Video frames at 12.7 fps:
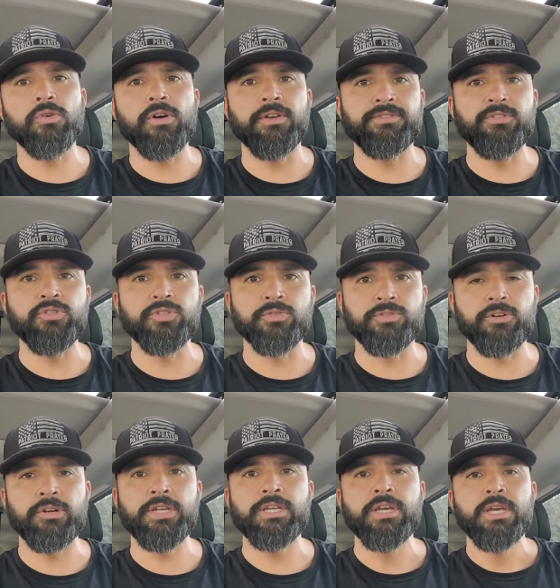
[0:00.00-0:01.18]
constitutional
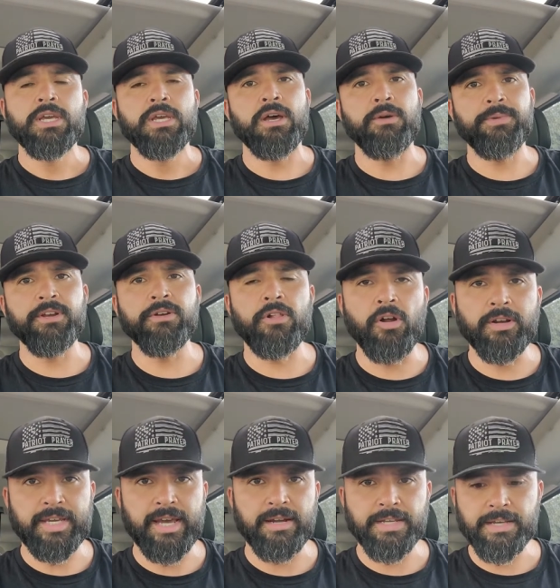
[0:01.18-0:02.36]
attorney here in Clark
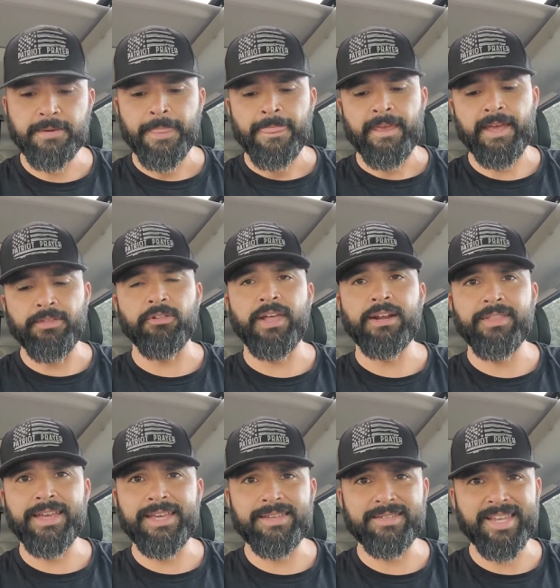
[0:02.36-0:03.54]
County, and the letter that
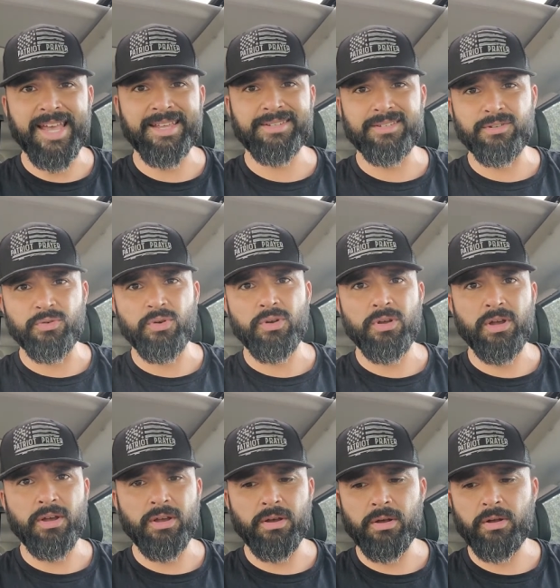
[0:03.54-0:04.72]
he sent to
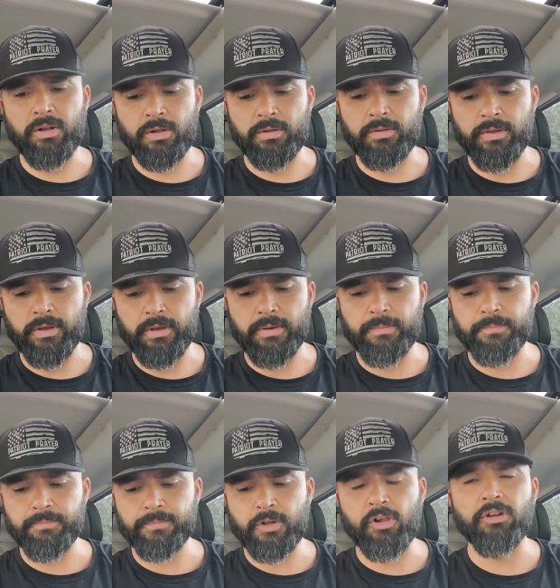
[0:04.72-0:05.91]
the
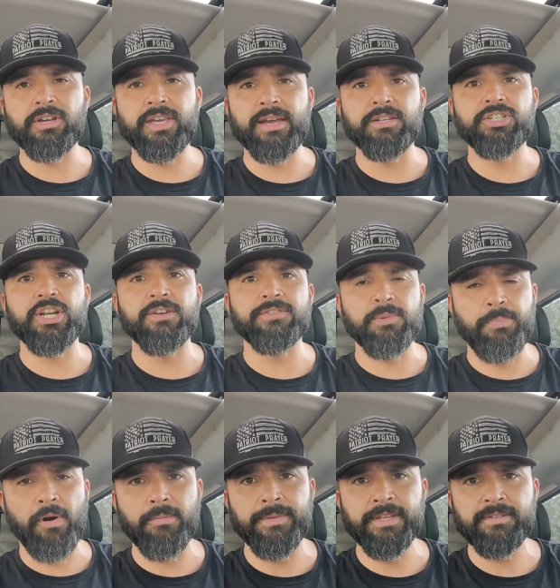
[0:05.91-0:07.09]
Clark County Sheriff's
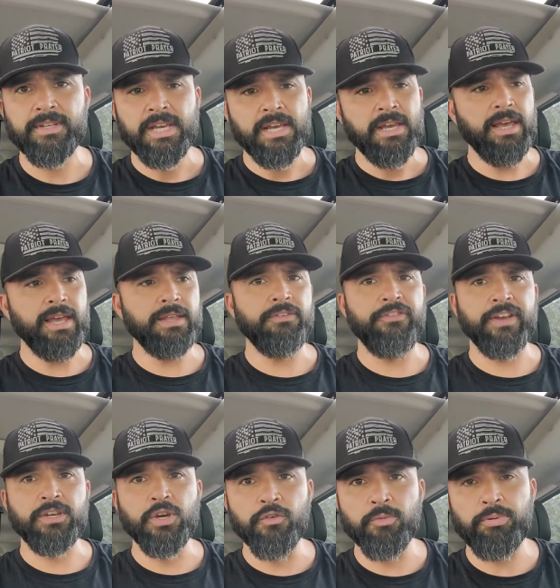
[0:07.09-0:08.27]
Department and the
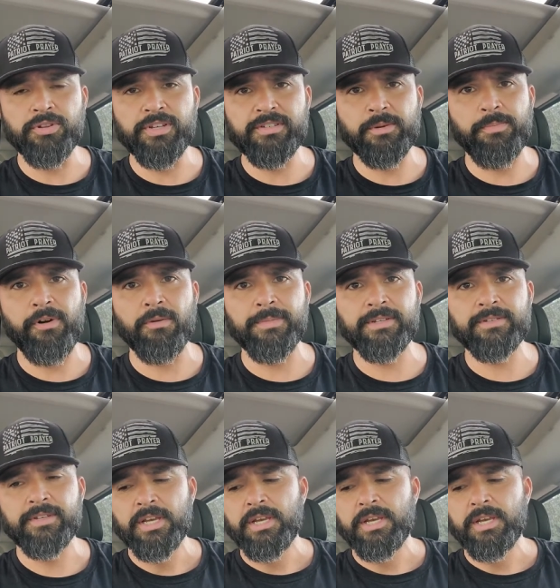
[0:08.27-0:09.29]
Vancouver Police Department,